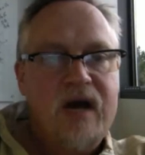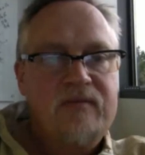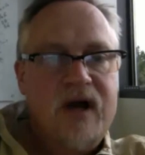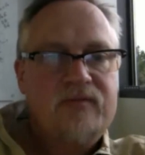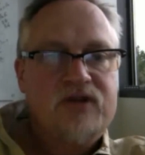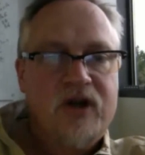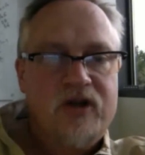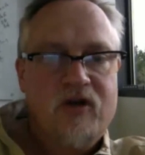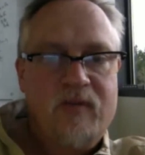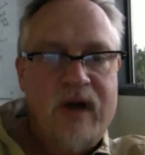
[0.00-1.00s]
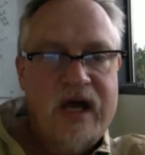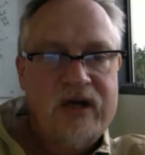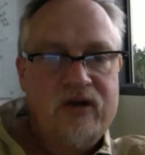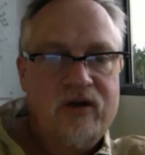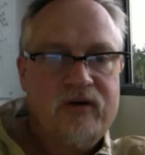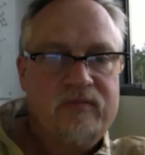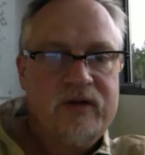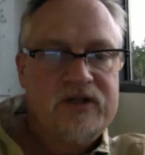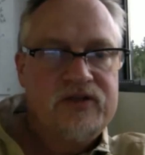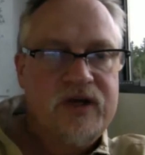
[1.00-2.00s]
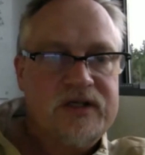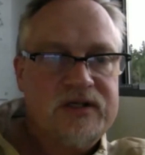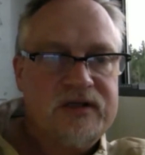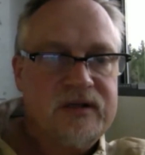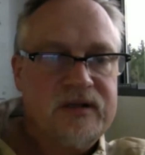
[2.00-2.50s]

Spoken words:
I'm sorry. Go back and go to administration.